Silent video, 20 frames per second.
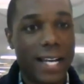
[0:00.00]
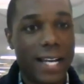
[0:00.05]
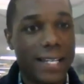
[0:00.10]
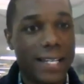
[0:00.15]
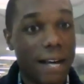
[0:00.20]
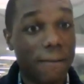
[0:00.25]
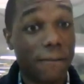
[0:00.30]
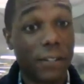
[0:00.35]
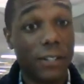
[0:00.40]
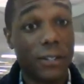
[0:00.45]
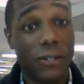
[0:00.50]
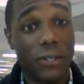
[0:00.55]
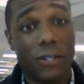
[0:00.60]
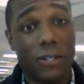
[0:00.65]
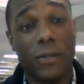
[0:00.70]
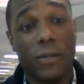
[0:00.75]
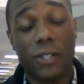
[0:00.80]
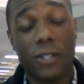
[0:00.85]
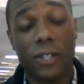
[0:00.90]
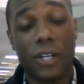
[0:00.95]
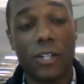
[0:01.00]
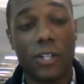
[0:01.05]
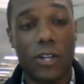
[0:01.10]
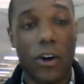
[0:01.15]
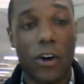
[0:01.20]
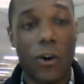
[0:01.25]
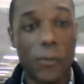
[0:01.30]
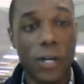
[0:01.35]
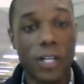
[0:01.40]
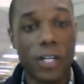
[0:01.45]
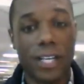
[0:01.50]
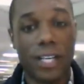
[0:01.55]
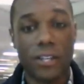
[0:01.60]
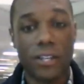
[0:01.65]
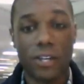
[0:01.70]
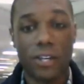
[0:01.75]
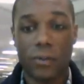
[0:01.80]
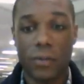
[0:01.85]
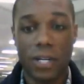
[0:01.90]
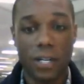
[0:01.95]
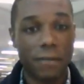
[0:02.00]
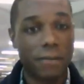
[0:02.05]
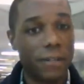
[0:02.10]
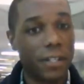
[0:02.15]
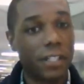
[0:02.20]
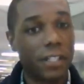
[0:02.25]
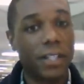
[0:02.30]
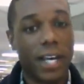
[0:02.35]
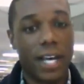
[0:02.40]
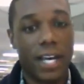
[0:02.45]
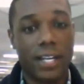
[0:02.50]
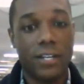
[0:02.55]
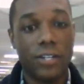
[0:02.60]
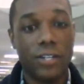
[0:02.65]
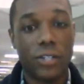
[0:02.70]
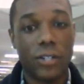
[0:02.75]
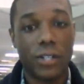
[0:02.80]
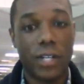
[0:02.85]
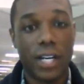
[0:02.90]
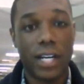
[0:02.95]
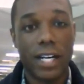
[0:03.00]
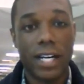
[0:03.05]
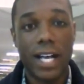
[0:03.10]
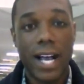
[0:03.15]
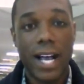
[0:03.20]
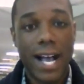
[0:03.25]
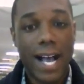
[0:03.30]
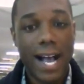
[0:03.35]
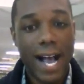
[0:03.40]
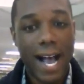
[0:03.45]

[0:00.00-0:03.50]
And definitely do your research and homework in the career field, the industry,